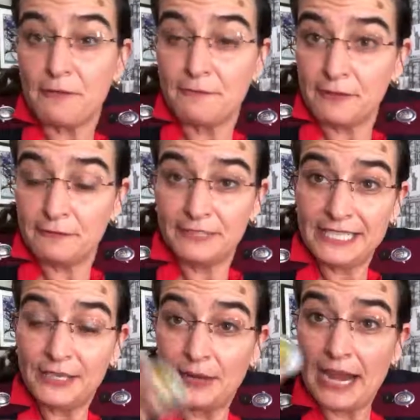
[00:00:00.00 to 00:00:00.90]
are
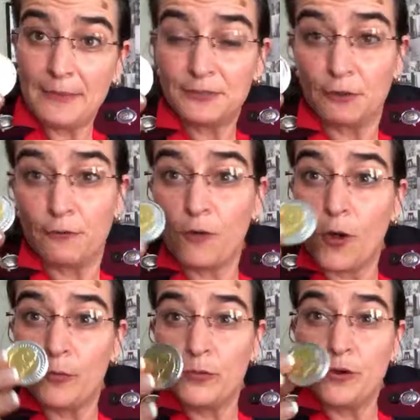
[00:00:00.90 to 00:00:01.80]
15 grams of
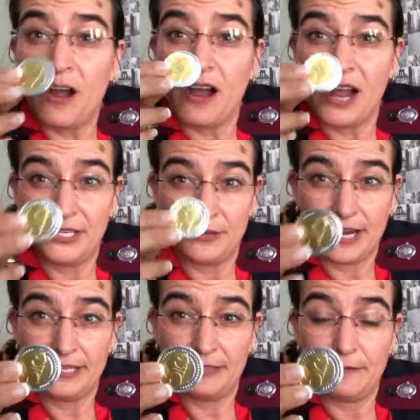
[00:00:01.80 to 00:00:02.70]

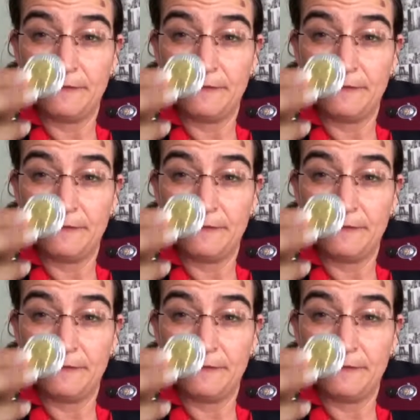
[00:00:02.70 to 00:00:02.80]
carbohydrate.